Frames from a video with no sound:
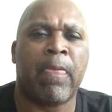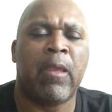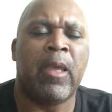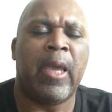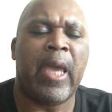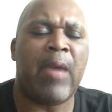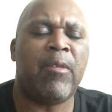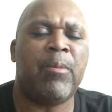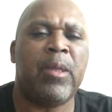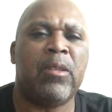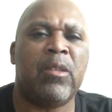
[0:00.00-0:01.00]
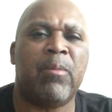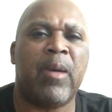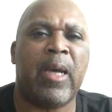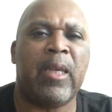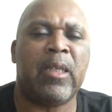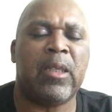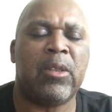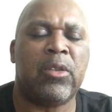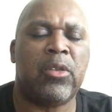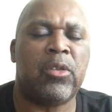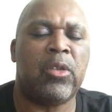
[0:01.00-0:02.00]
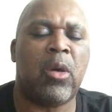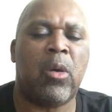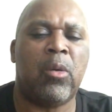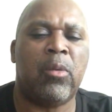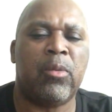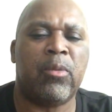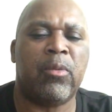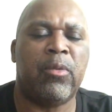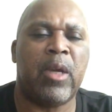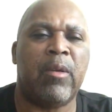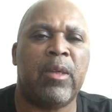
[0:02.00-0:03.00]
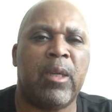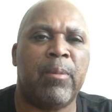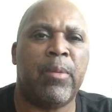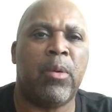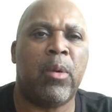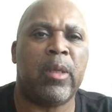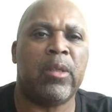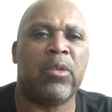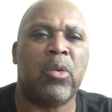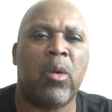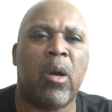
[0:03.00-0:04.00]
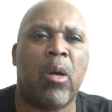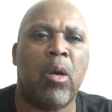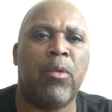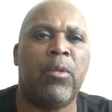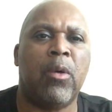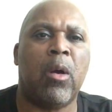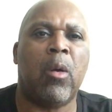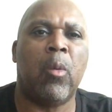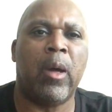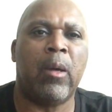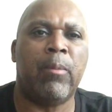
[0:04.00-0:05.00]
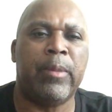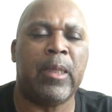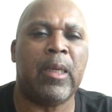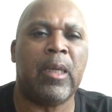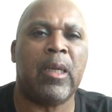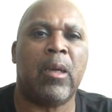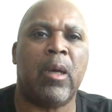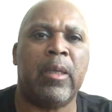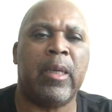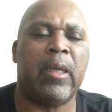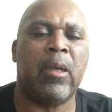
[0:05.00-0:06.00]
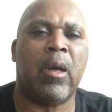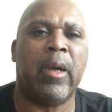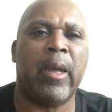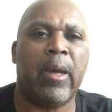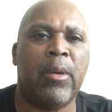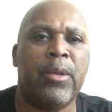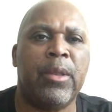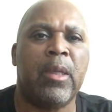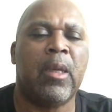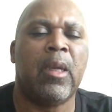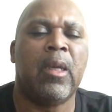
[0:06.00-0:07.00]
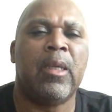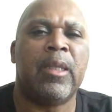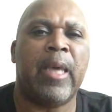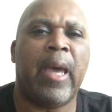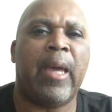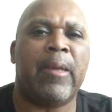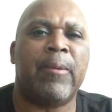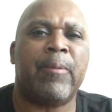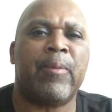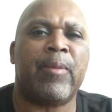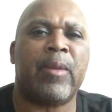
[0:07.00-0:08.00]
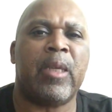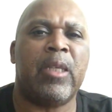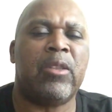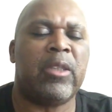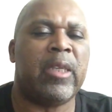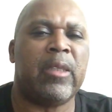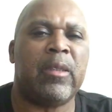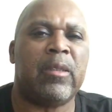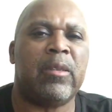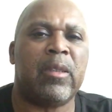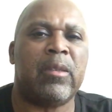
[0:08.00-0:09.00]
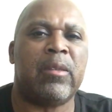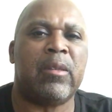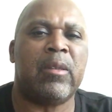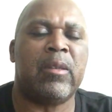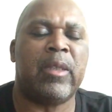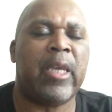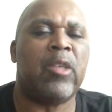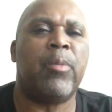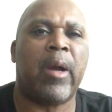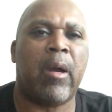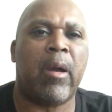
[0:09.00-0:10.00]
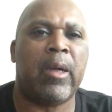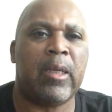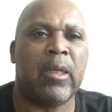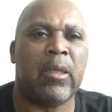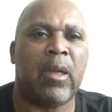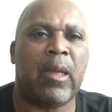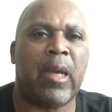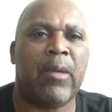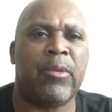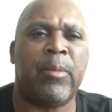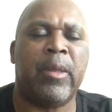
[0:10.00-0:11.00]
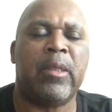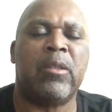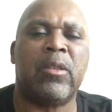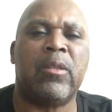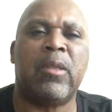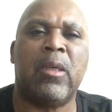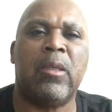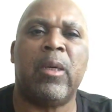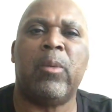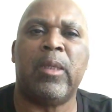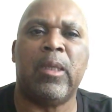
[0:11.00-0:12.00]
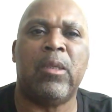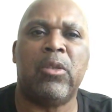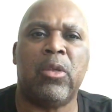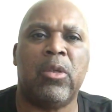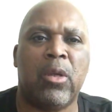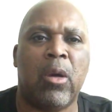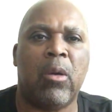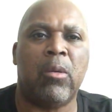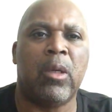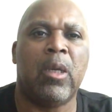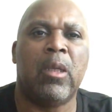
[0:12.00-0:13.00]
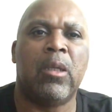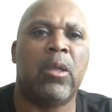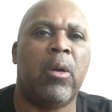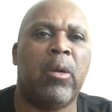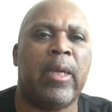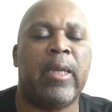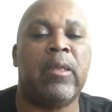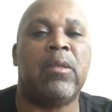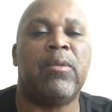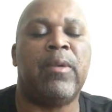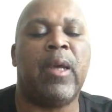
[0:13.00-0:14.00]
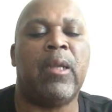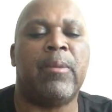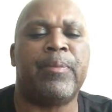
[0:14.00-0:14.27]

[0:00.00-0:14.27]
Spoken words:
Having peace of mind is so very important to our overall well-being and our health that it just takes priority in our lives, but it's a skill that we need to know, learn, and develop.